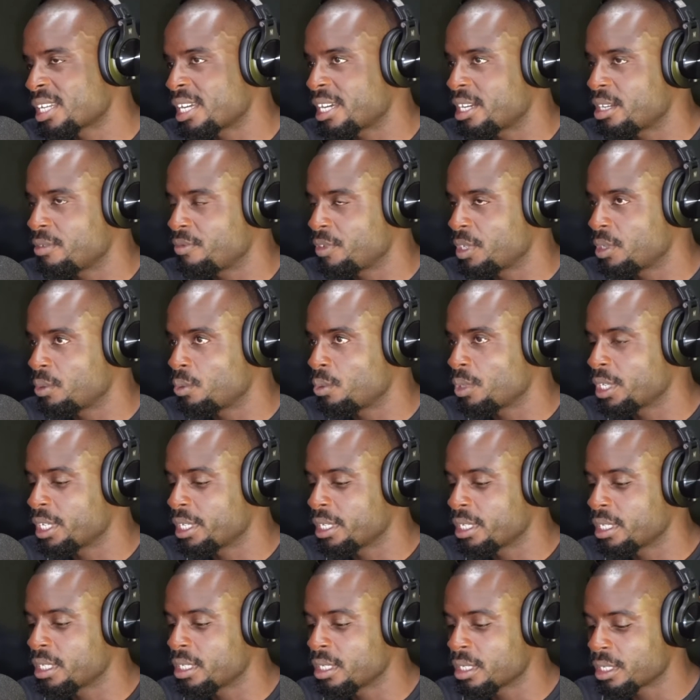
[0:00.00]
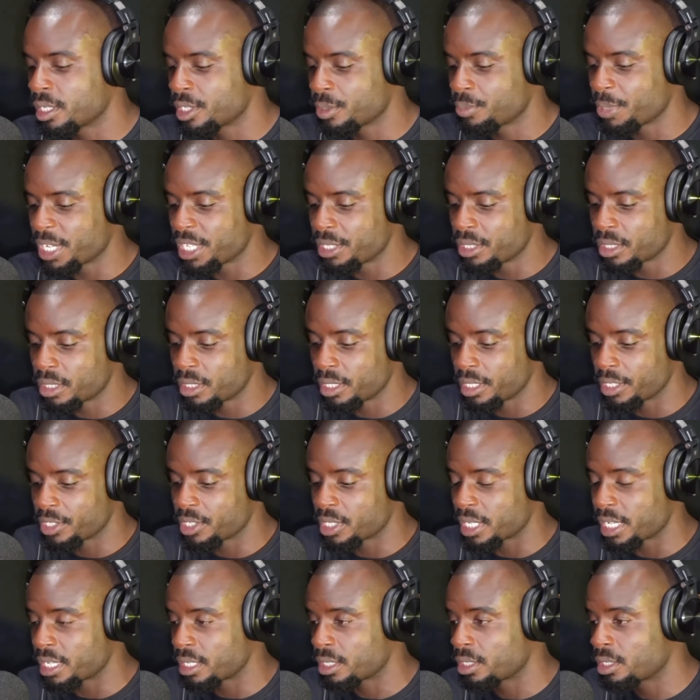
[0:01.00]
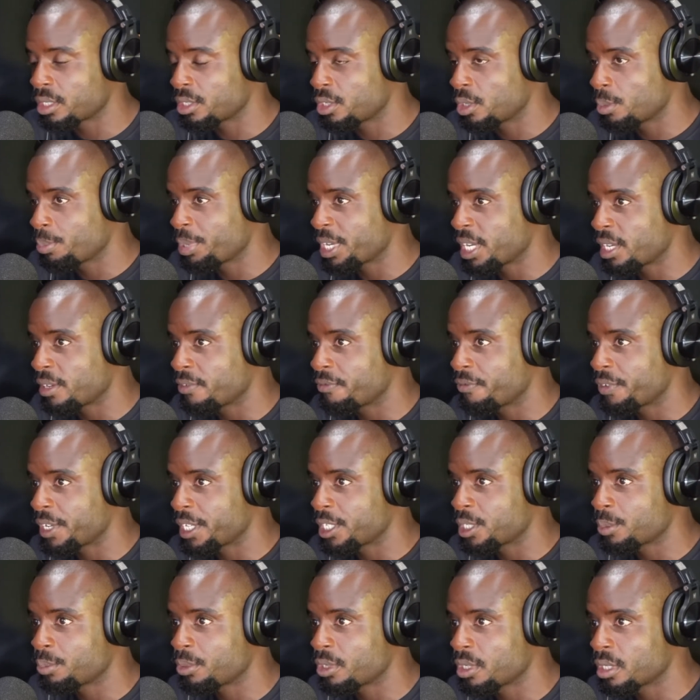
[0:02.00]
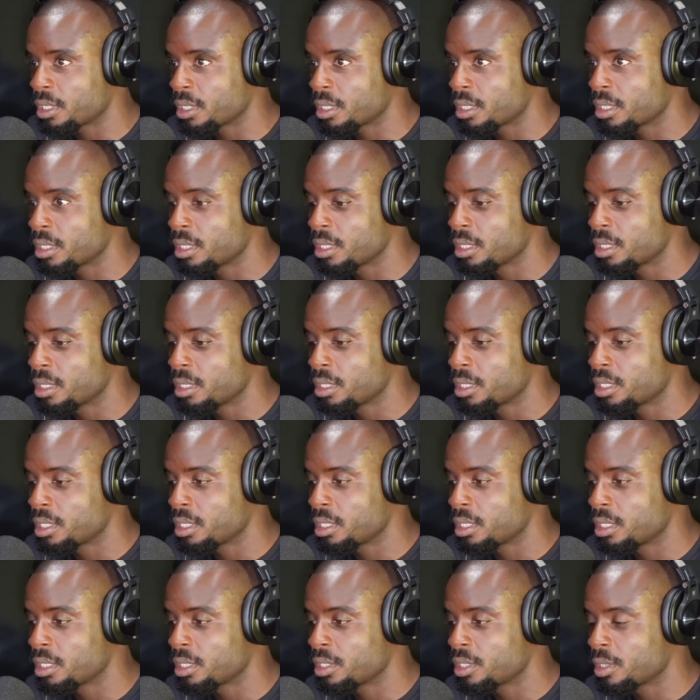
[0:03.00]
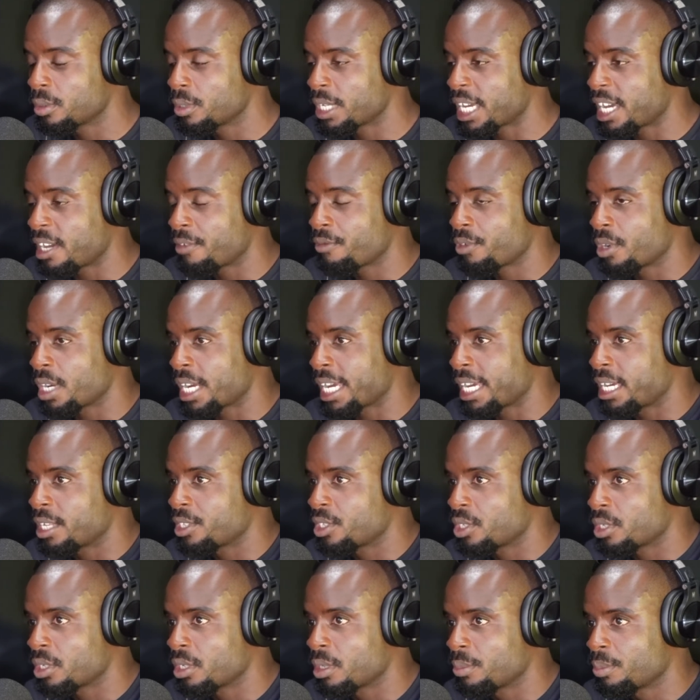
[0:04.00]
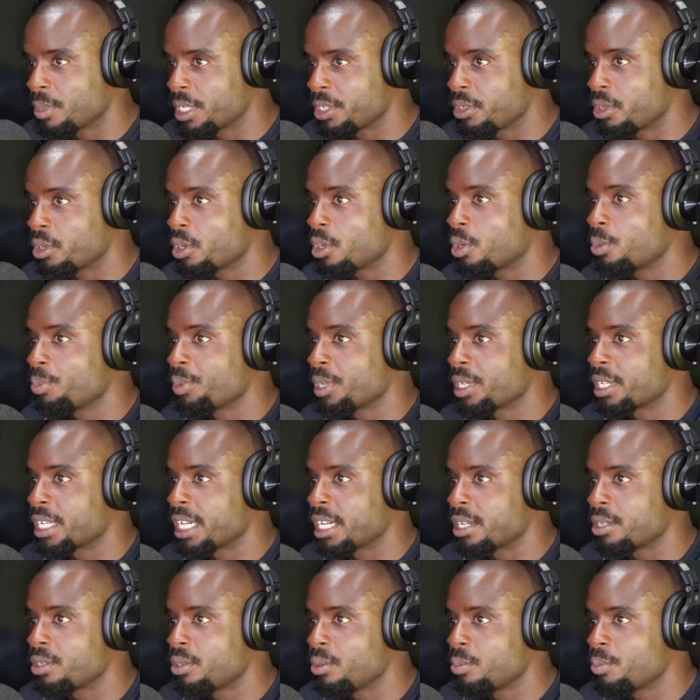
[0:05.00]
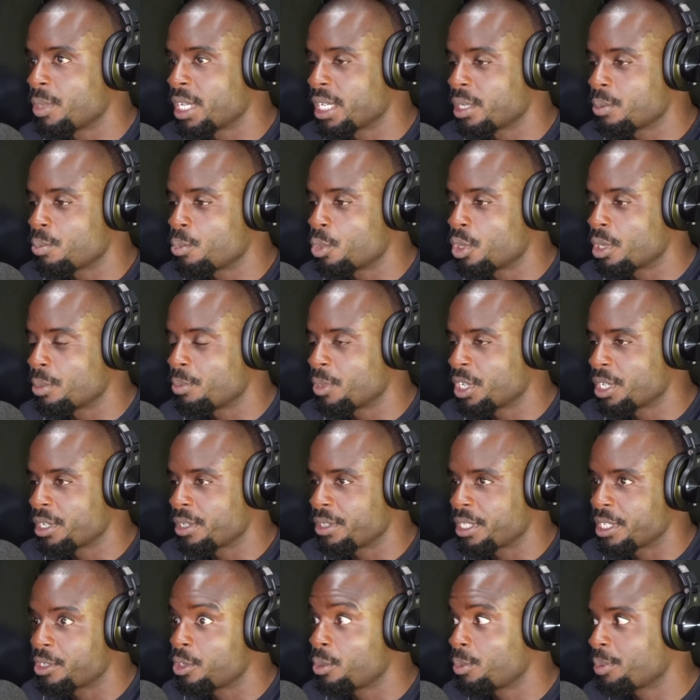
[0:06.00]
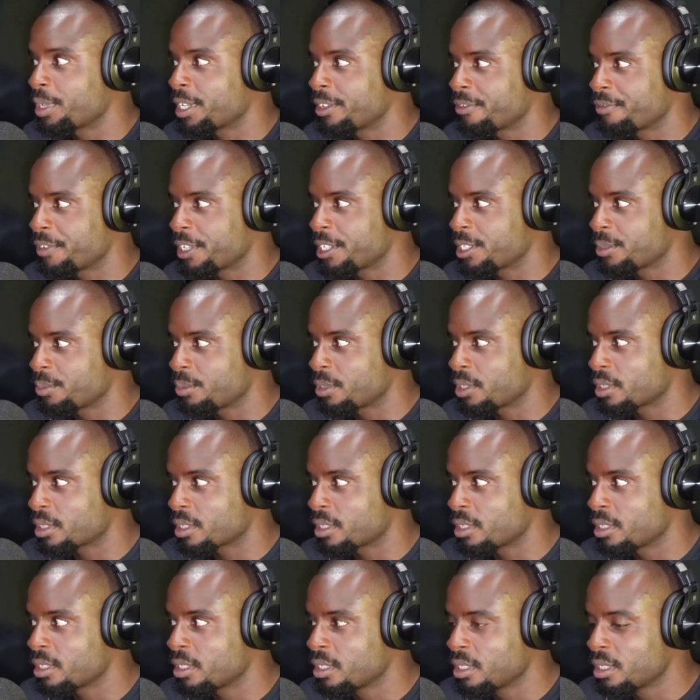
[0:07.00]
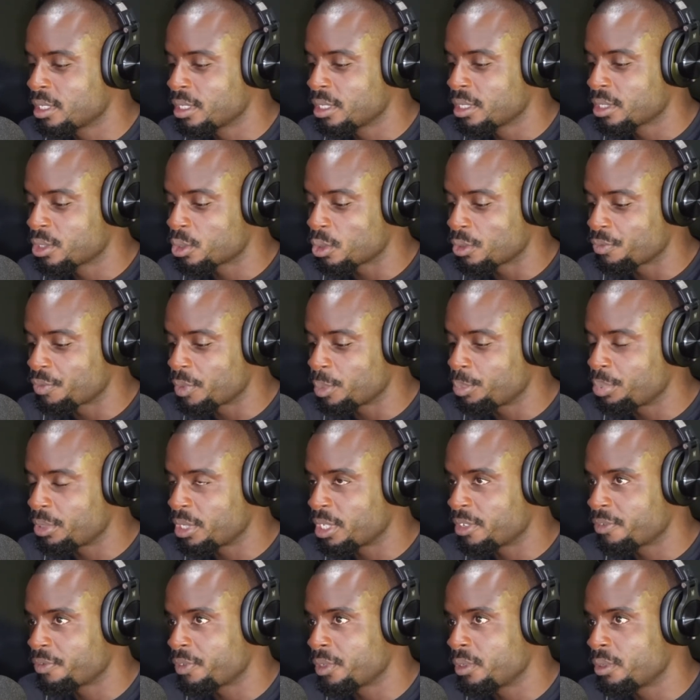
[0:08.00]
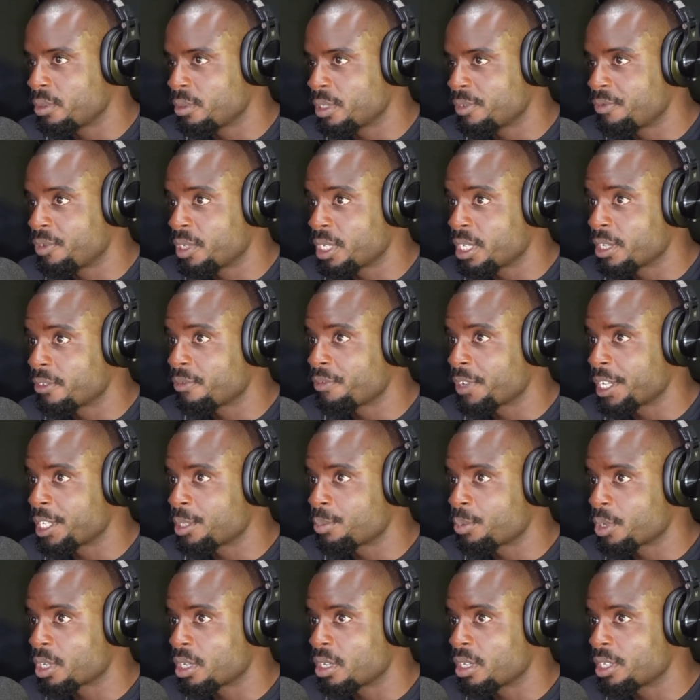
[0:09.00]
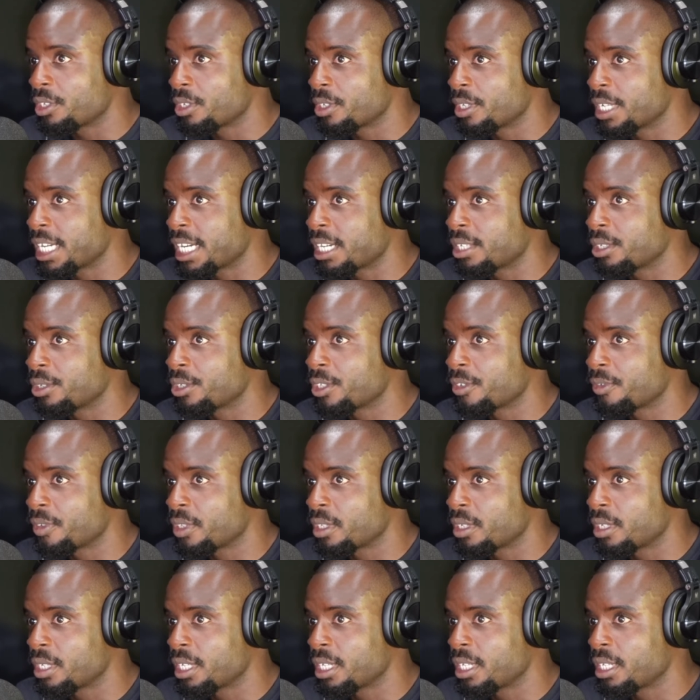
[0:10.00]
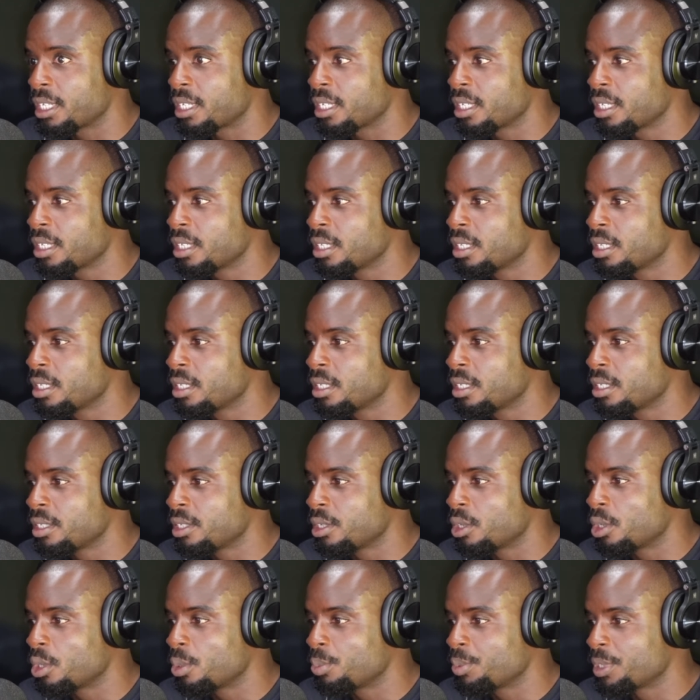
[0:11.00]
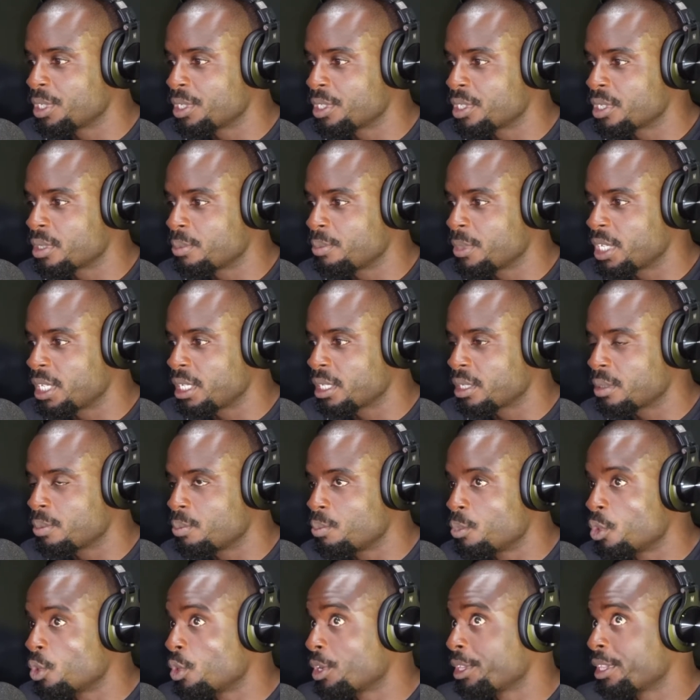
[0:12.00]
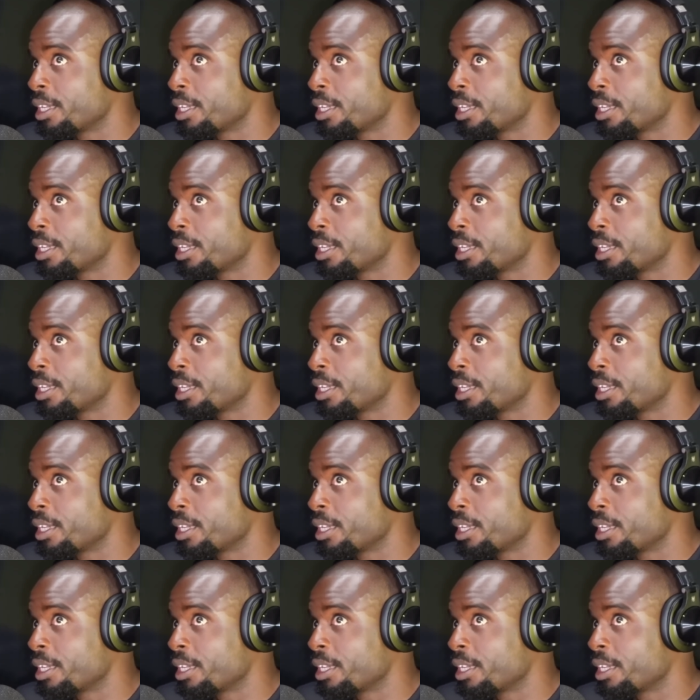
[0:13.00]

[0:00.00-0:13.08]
kind of in a way because basically it's like you're paying Facebook to to have your ads up and you're hoping that you make more money than you pay Facebook. Mm -hmm, mm -hmm. So if you if you if you give Facebook a hundred dollars for the day, you're hoping to make more